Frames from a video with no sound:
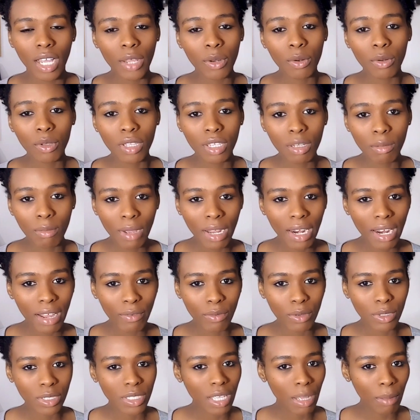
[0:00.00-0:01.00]
I don't think my
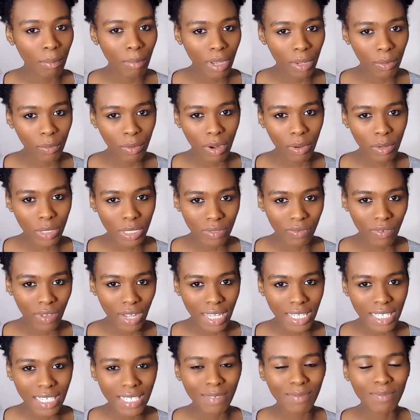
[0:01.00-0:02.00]
life was that bad when I was
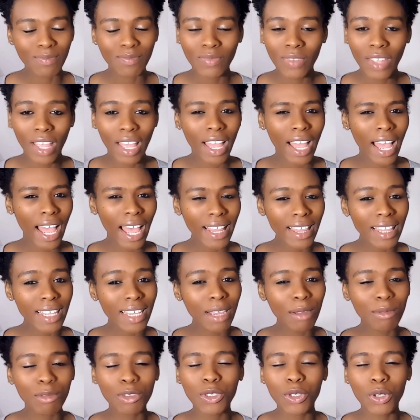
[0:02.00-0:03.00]
fat. I
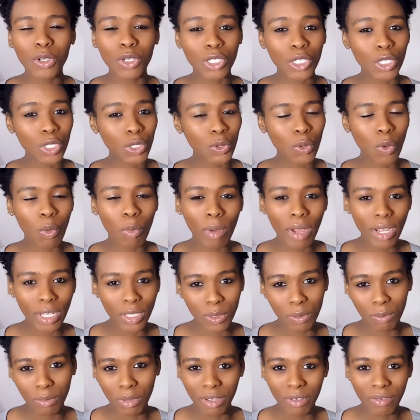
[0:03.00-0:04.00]
think I'm just going to just go
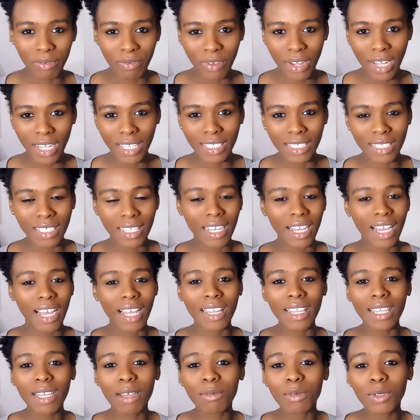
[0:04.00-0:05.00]
back to being fat.
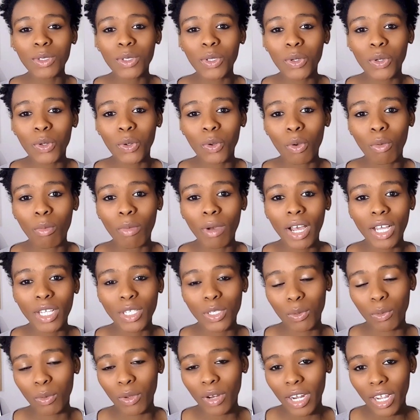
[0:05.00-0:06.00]
I think I'm just going to go
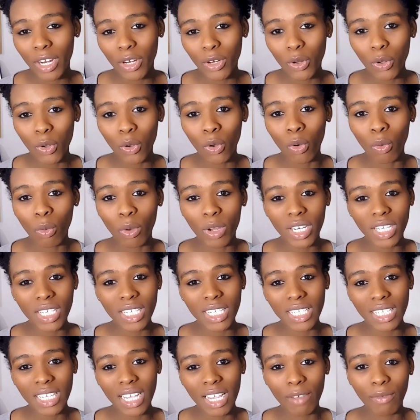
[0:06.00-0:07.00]
back to what I know, what
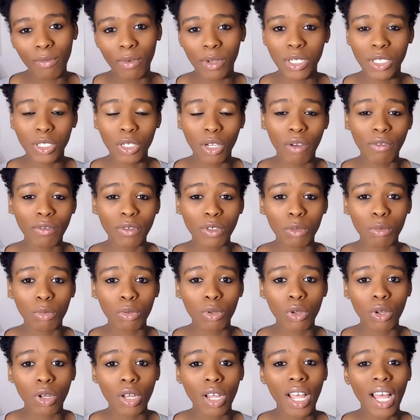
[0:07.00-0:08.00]
is safe, what is
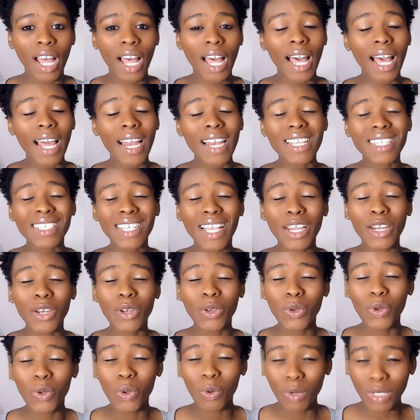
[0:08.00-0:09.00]
comfortable. At least I
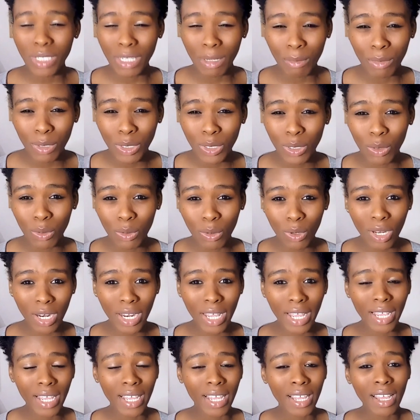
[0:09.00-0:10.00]
know what I'm going to look
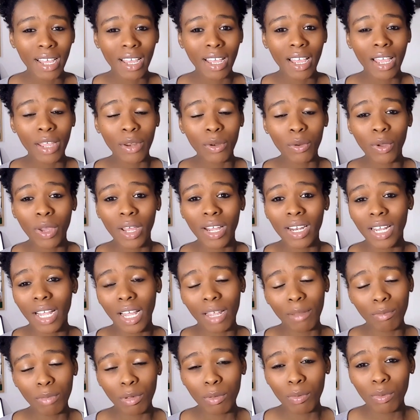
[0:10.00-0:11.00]
like. I know
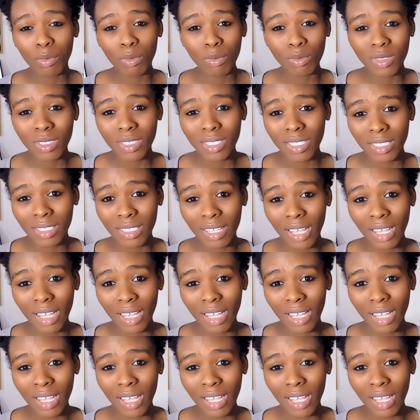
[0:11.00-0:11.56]
people